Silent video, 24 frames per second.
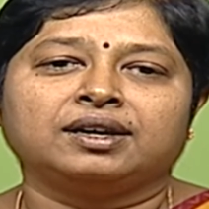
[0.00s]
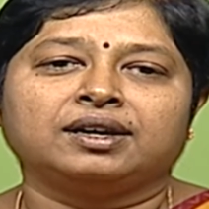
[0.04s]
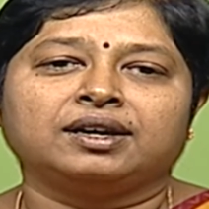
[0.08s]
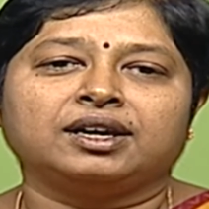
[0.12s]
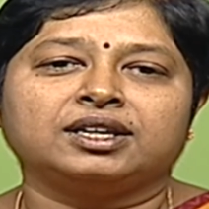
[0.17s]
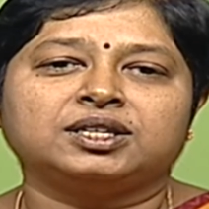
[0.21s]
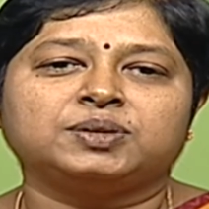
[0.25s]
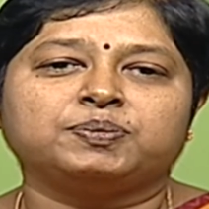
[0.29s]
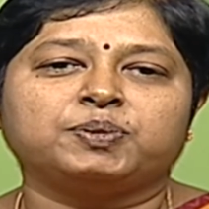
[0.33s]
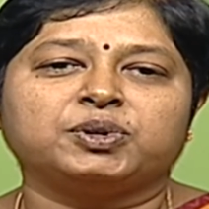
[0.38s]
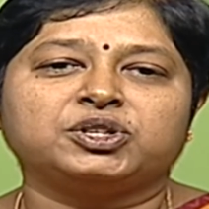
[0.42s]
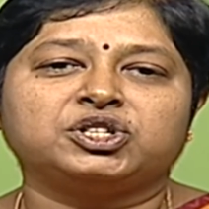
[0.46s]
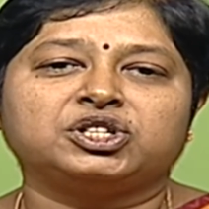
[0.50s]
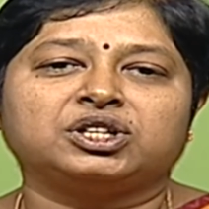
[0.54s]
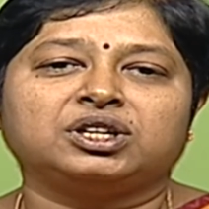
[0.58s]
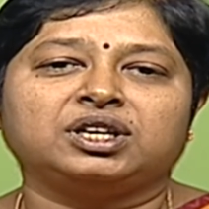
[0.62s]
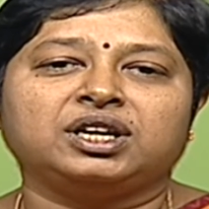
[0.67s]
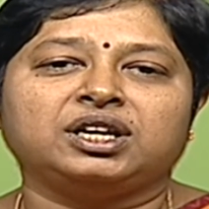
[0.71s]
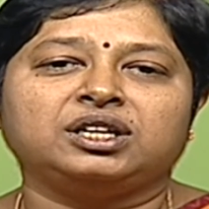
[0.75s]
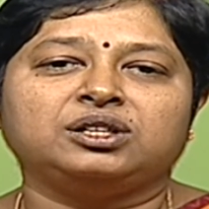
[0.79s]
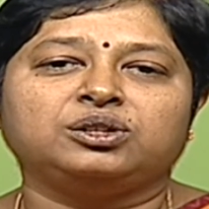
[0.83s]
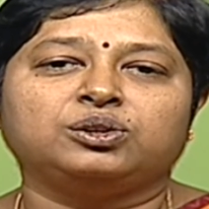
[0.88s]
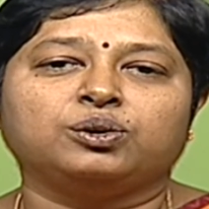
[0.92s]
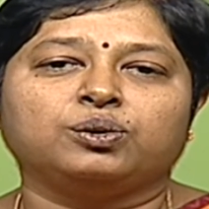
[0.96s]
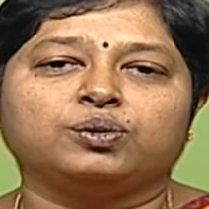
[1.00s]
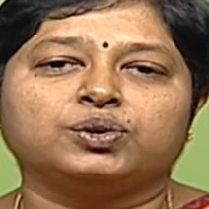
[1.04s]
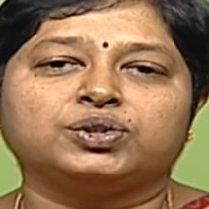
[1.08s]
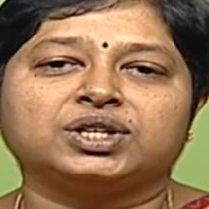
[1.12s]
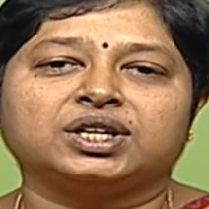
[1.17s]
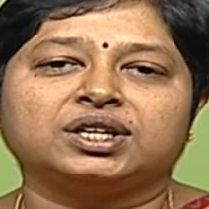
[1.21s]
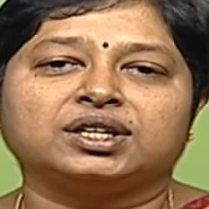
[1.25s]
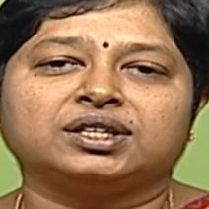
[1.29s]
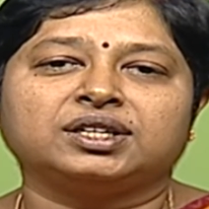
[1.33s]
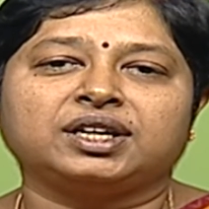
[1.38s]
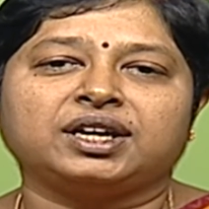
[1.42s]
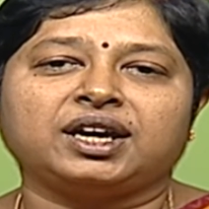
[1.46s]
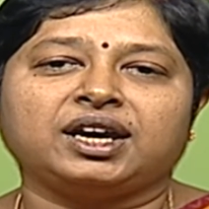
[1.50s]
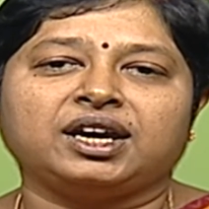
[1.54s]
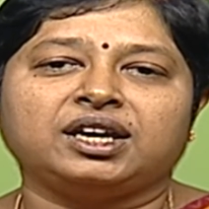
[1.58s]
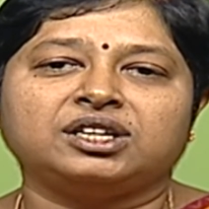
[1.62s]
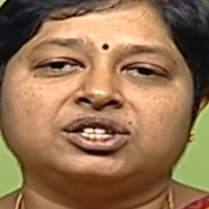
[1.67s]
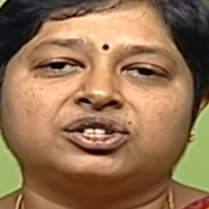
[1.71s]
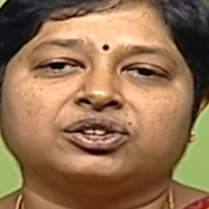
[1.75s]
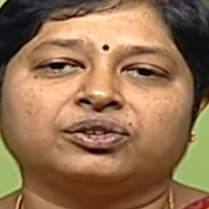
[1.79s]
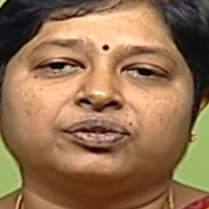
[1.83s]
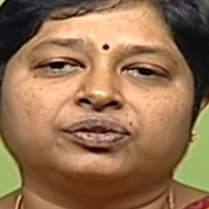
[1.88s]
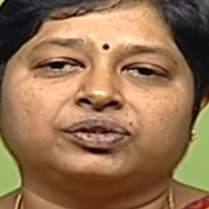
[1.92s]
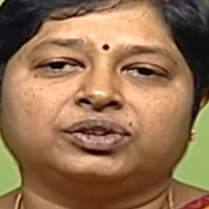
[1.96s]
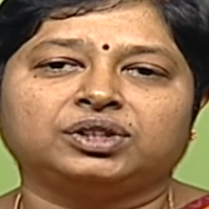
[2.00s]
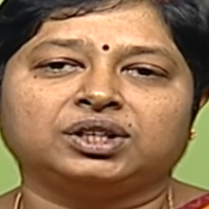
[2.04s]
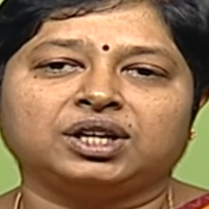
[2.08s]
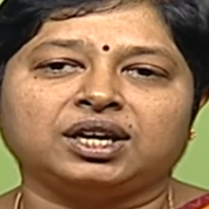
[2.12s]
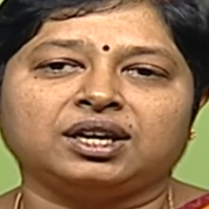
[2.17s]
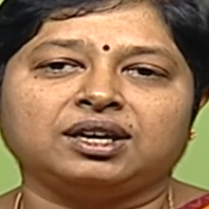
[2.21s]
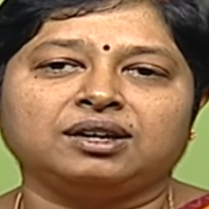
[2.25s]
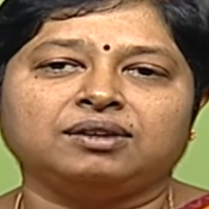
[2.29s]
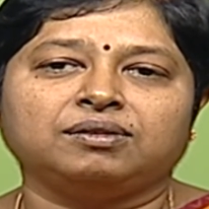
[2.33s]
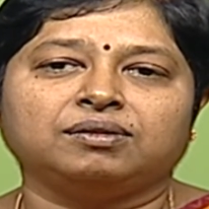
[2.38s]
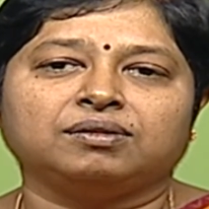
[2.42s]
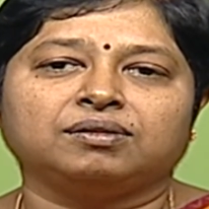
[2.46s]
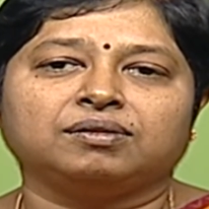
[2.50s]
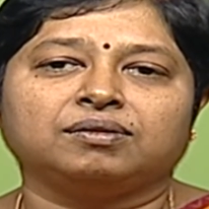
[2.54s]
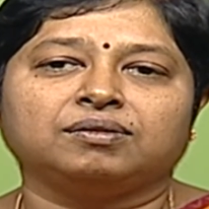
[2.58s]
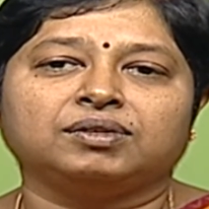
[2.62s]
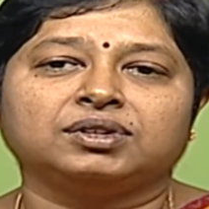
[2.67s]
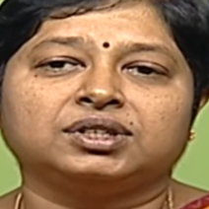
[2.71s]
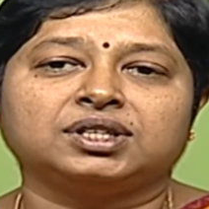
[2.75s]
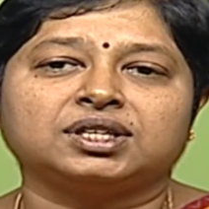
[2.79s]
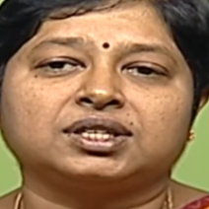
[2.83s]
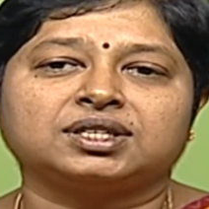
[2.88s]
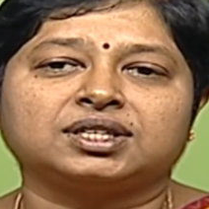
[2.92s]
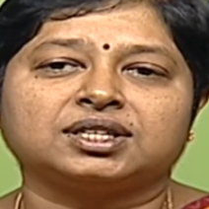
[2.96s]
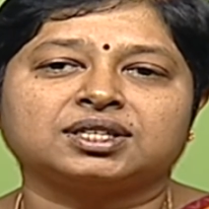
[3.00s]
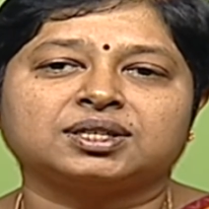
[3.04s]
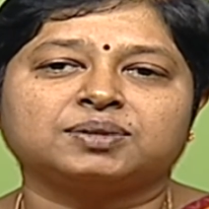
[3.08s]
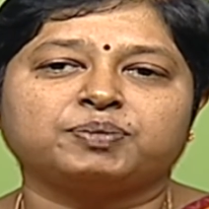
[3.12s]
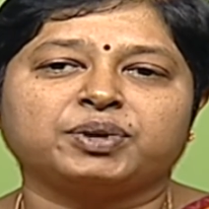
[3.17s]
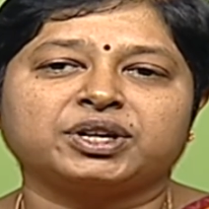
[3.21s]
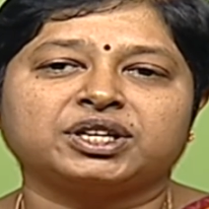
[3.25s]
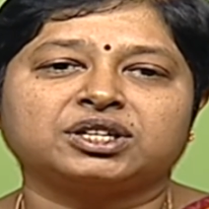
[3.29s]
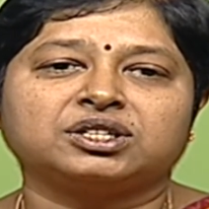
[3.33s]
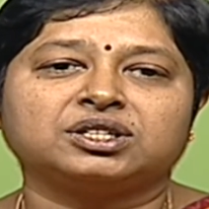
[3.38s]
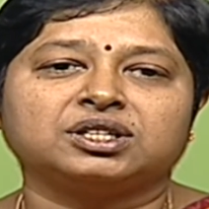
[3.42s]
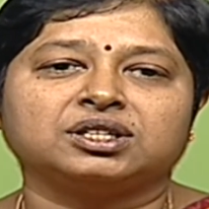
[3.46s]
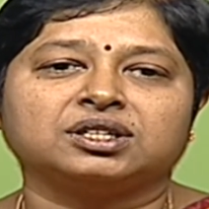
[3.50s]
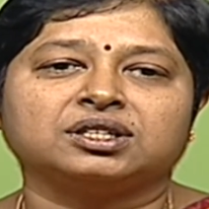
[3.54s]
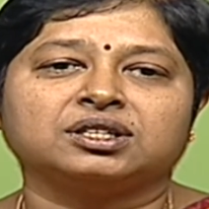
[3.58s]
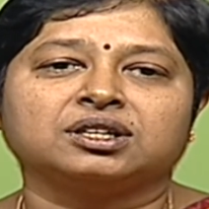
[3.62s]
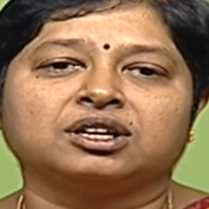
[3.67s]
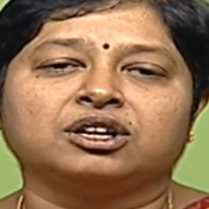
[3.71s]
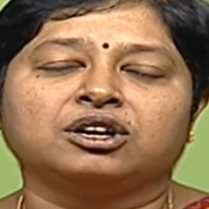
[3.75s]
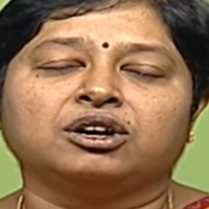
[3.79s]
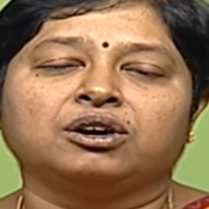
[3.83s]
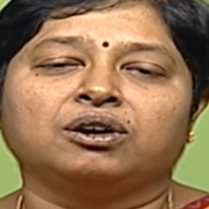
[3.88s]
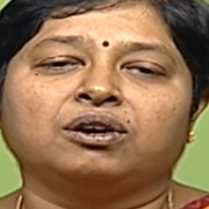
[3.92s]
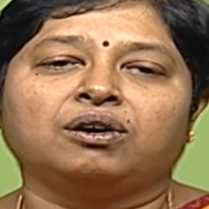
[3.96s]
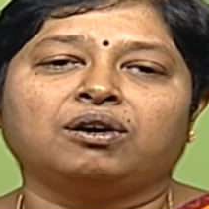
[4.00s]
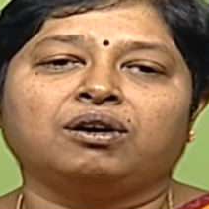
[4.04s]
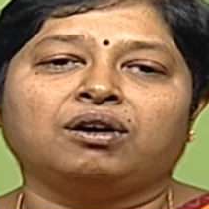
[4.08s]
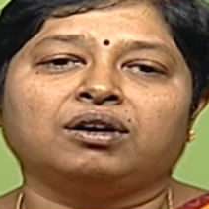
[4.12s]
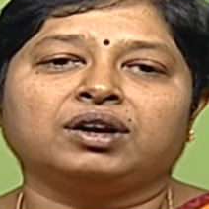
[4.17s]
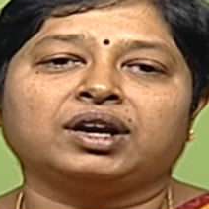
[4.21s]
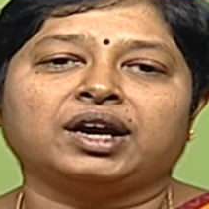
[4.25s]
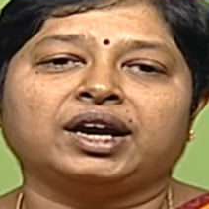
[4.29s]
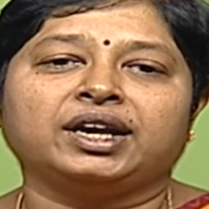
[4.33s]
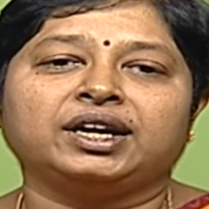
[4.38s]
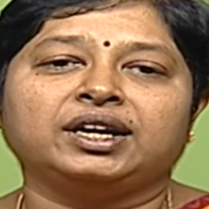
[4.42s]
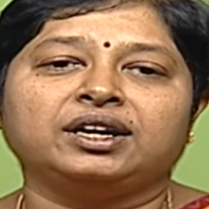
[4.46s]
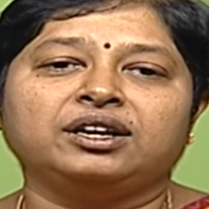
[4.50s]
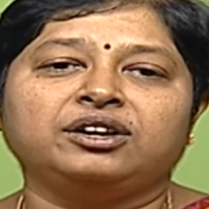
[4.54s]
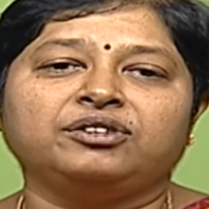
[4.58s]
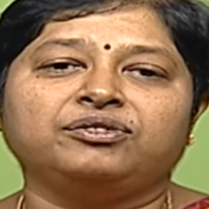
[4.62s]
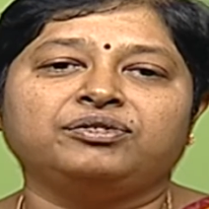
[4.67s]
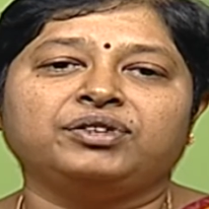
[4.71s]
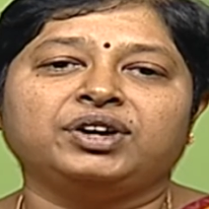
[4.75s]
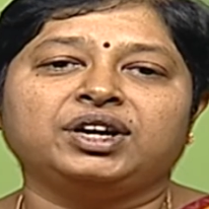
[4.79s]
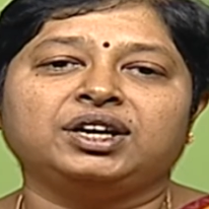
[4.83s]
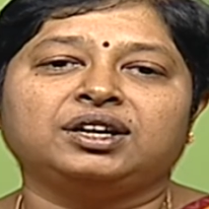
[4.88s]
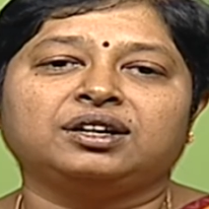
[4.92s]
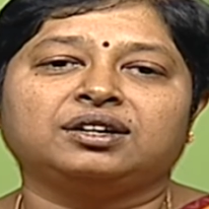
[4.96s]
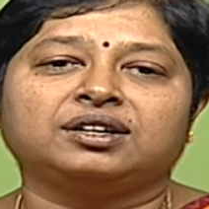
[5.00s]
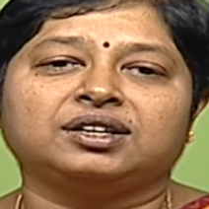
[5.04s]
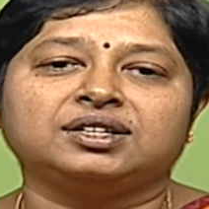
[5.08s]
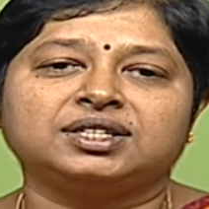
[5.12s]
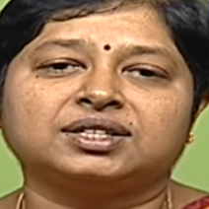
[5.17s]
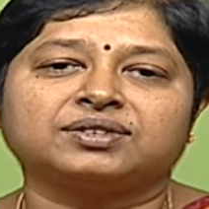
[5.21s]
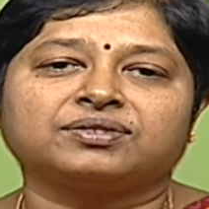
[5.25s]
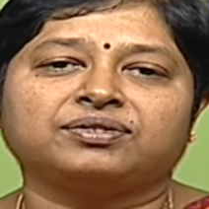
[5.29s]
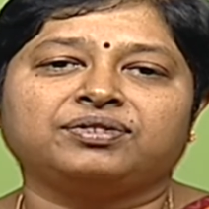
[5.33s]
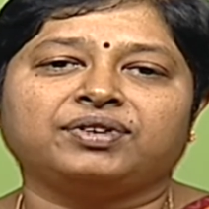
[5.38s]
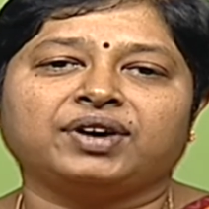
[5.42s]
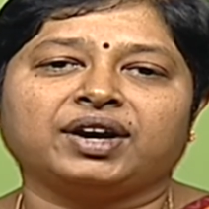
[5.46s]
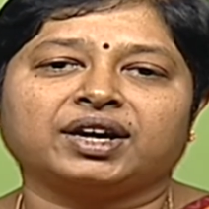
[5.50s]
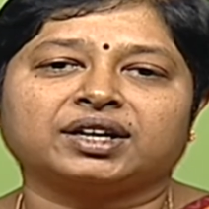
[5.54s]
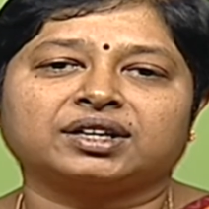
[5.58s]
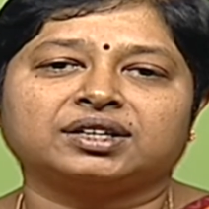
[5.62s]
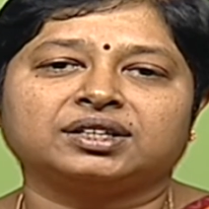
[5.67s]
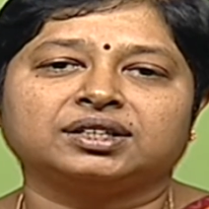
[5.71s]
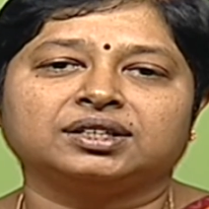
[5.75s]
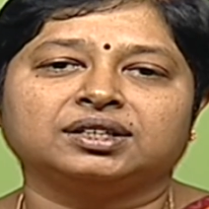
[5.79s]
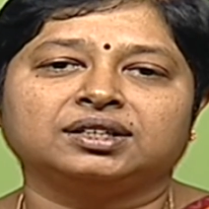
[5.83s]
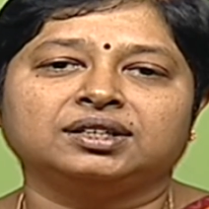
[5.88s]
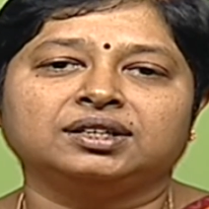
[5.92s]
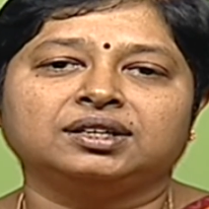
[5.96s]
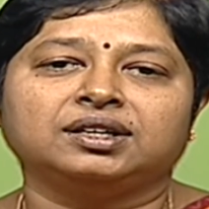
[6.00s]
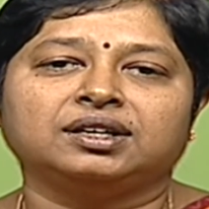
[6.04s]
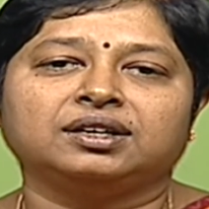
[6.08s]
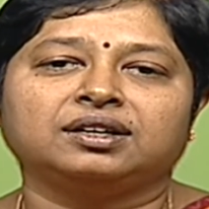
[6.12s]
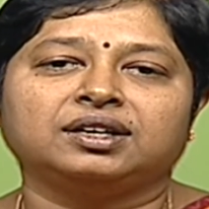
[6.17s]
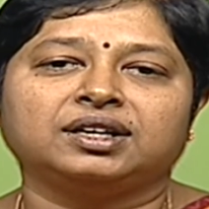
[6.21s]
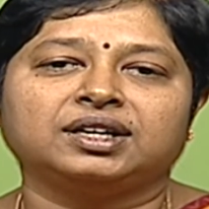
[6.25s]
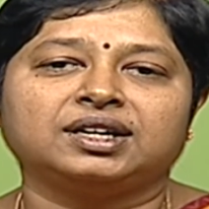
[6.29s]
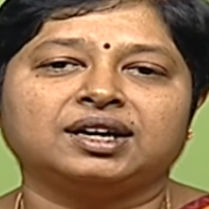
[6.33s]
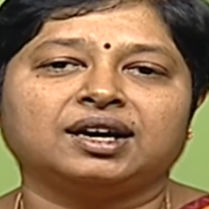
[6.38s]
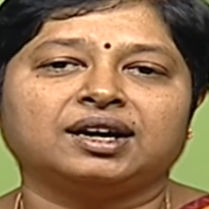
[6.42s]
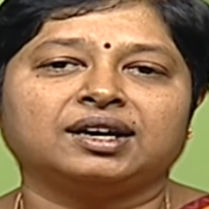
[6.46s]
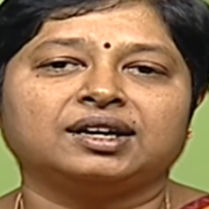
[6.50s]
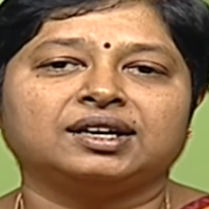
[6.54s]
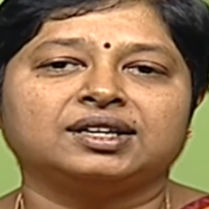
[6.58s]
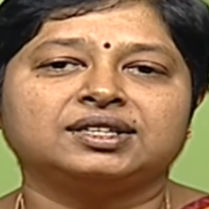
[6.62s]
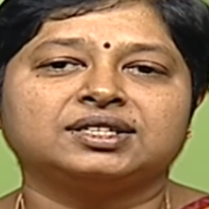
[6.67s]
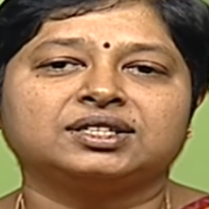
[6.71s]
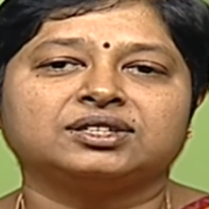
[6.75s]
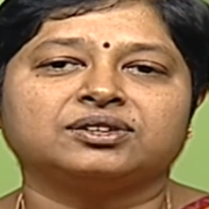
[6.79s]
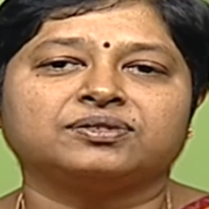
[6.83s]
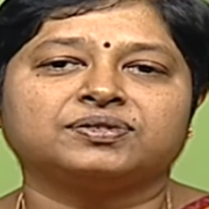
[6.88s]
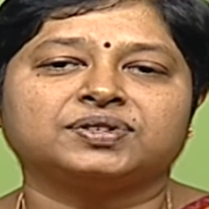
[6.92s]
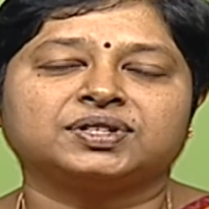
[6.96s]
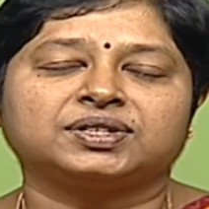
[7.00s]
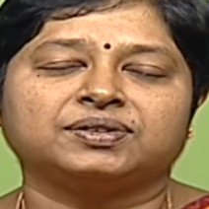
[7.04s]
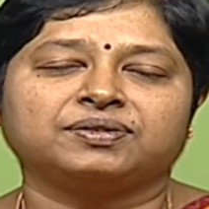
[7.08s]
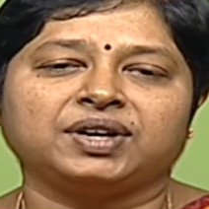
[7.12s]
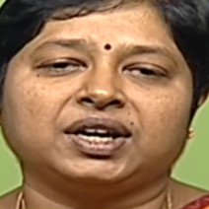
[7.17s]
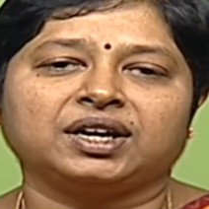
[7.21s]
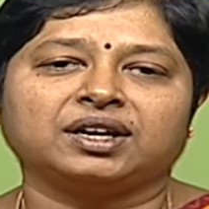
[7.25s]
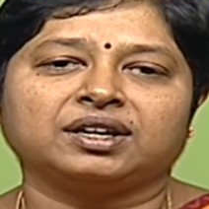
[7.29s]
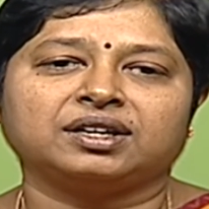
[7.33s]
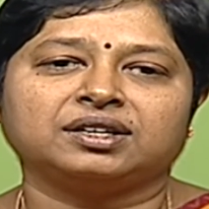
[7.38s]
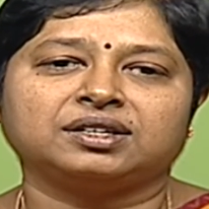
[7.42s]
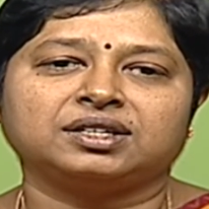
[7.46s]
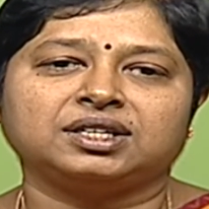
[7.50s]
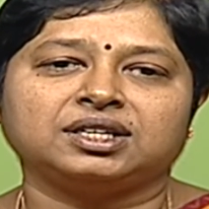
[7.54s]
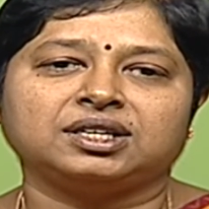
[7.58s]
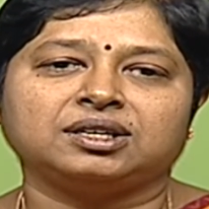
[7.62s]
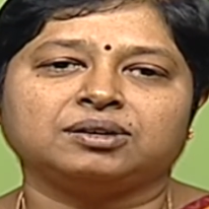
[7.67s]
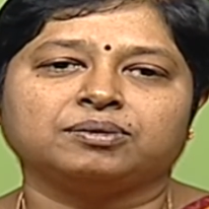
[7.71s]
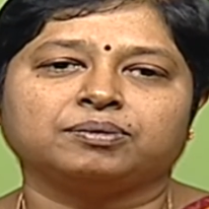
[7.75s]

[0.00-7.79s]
especially those under the age of 3 with a suspected or identified risk factor regardless of severity.